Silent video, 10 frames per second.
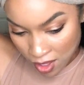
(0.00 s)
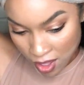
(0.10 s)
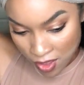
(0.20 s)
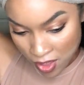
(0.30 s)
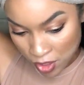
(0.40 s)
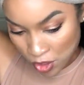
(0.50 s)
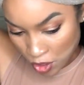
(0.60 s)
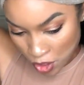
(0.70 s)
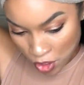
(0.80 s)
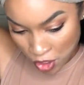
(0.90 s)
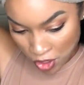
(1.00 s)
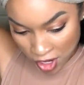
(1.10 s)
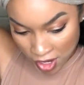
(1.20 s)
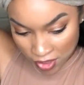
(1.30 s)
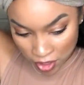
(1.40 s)
and then secure
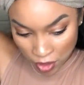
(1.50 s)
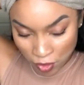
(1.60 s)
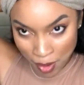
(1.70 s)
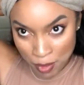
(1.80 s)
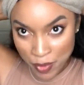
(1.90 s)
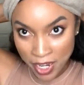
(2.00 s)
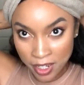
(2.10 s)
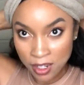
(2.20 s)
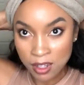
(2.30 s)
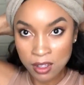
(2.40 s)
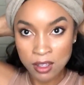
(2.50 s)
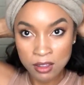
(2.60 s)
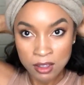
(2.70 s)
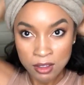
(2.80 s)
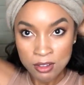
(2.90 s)
it in the little rubber band.
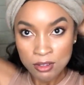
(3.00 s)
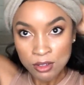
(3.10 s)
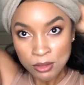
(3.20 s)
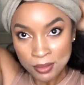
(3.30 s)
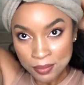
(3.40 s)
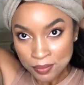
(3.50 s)
Oop.